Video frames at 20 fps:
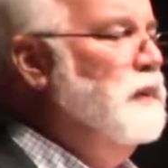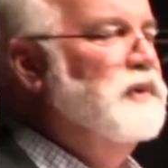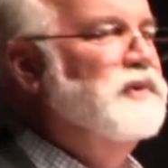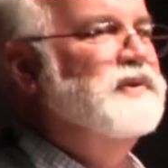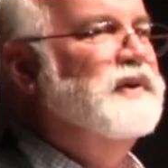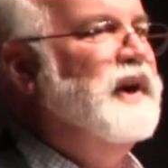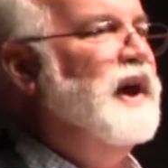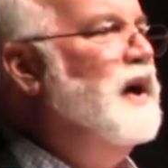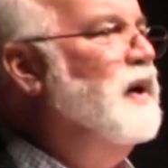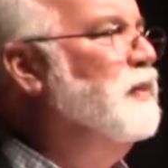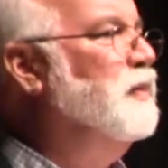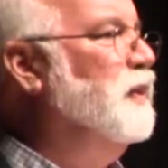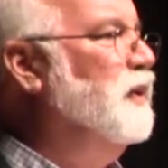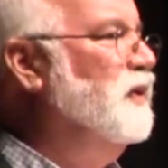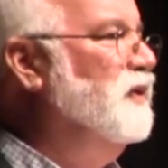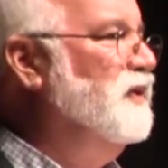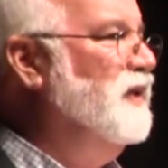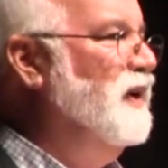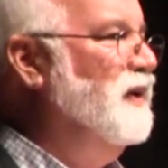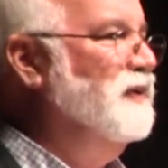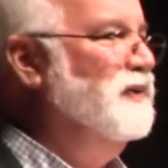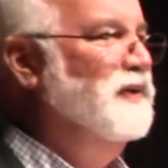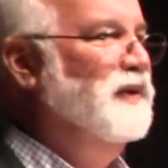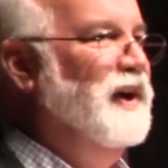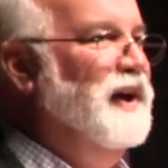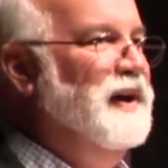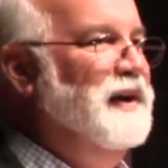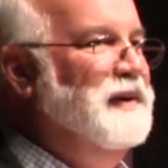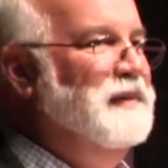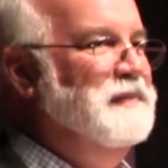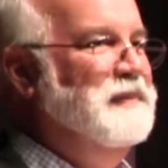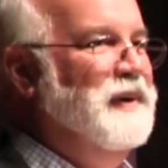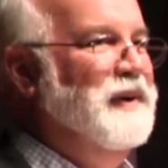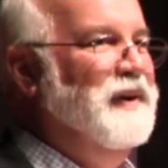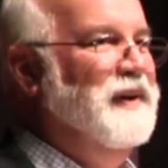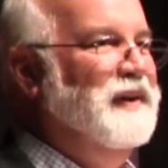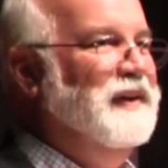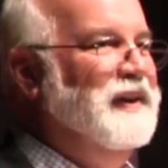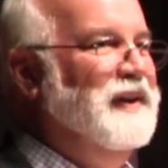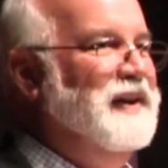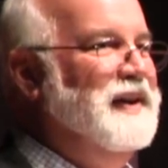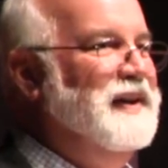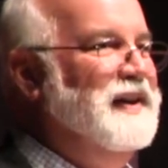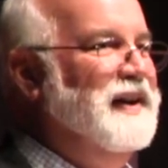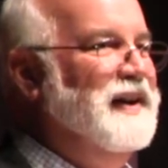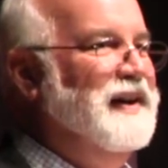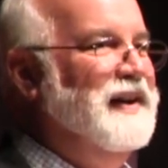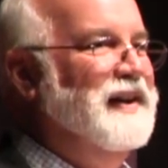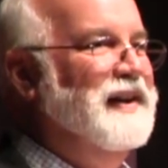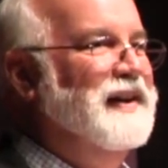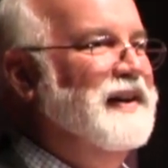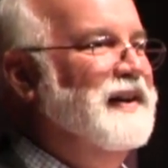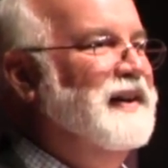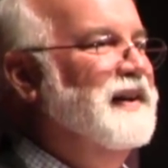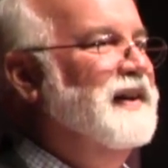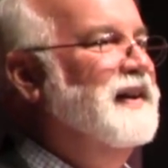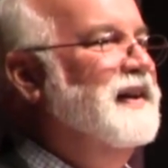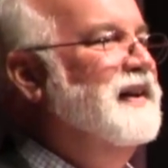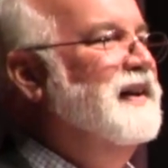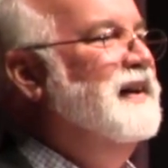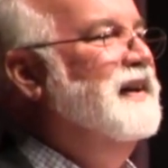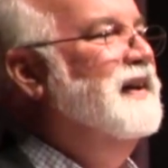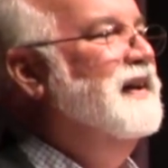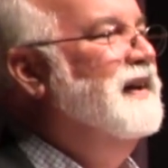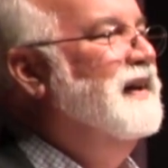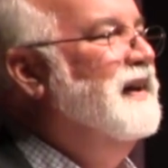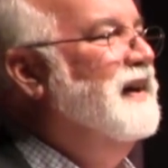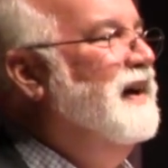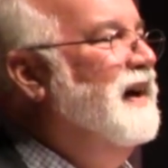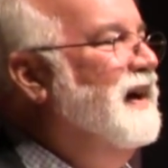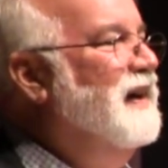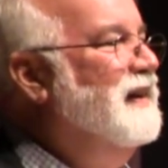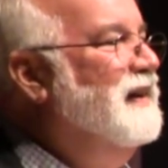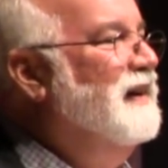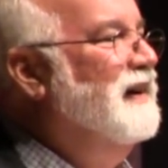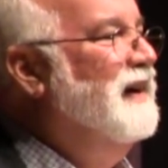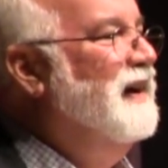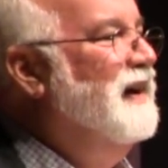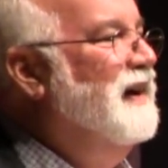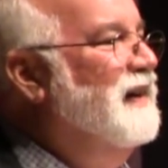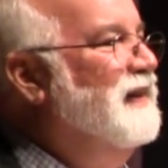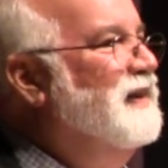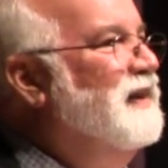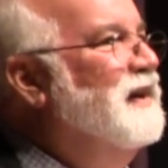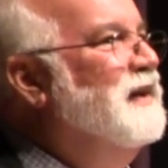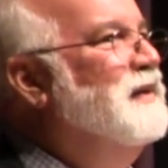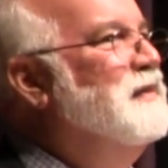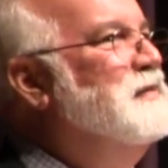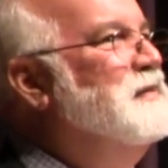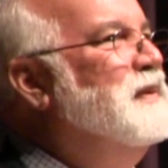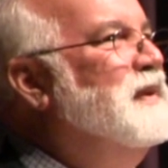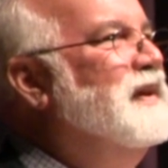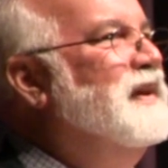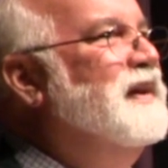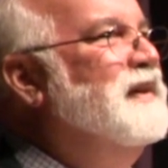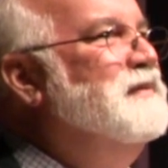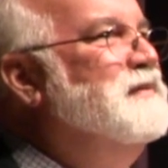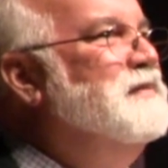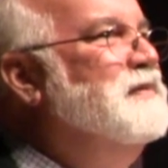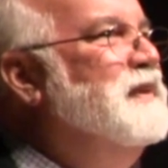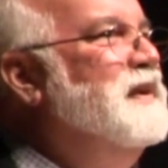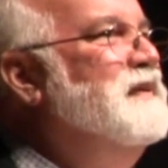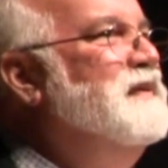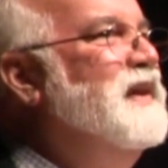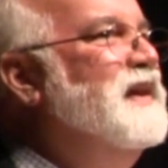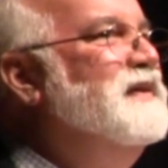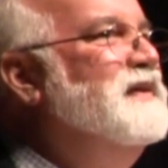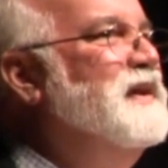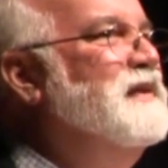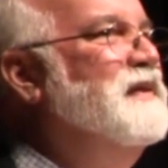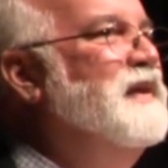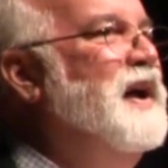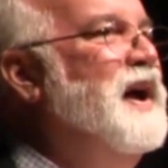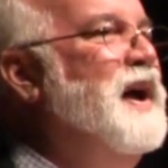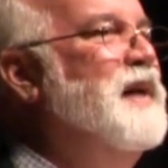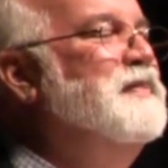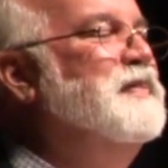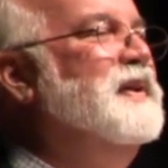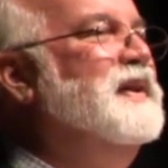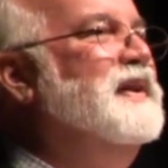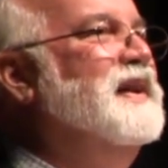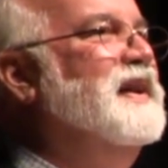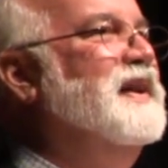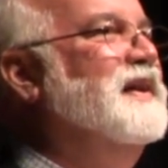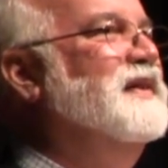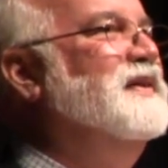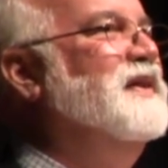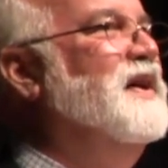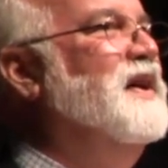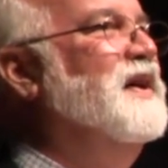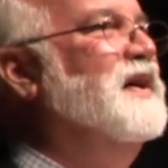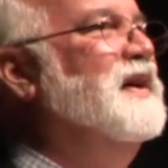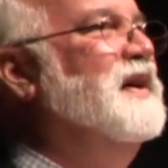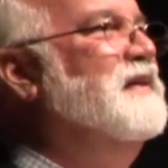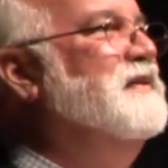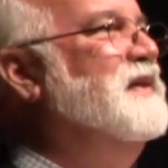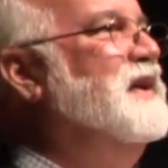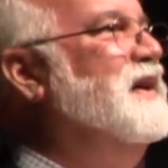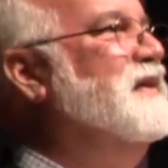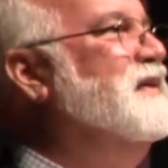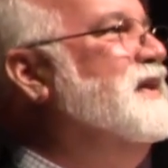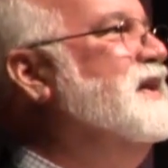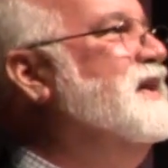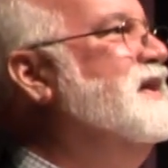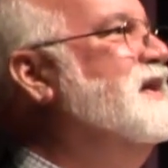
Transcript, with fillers: were scalpers outside, apparently. Uh, I, I, I, don't I believe that's ever happened at a talk I've given.